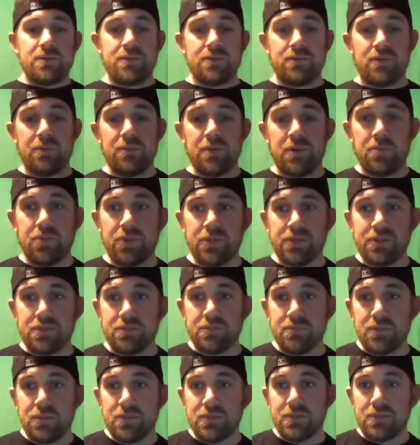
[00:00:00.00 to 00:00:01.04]
I'm going to play
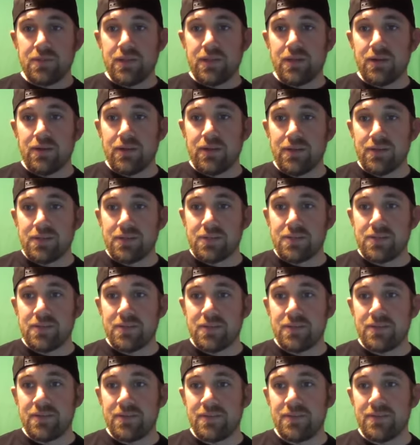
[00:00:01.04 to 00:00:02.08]
some music. There he is.
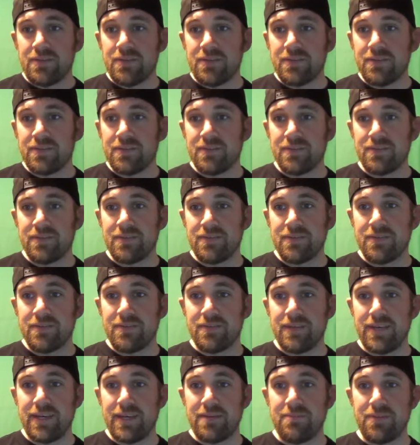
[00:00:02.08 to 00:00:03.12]

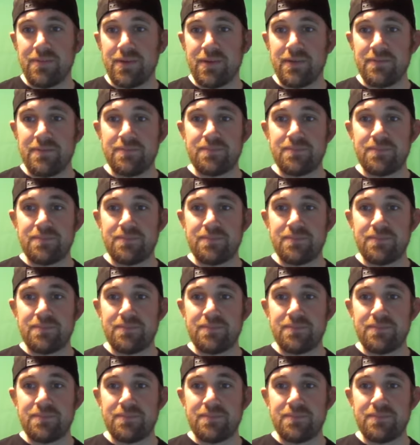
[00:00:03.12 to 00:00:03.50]
Admit.